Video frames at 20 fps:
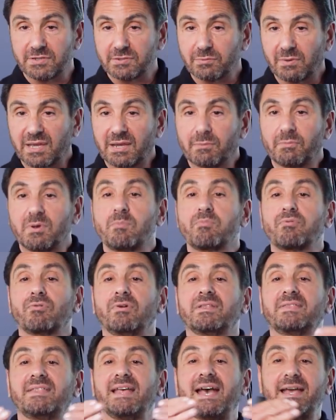So again, we
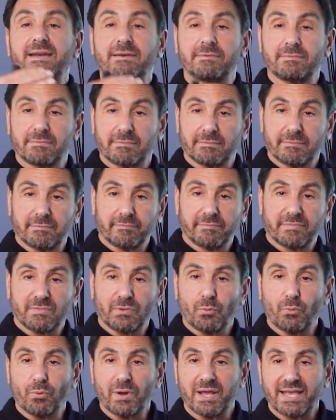brought that
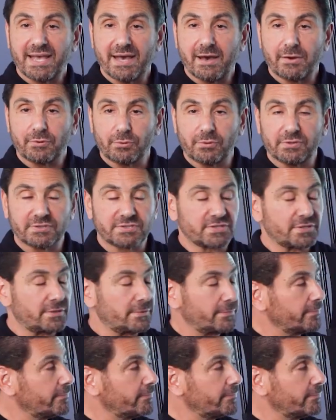way out also.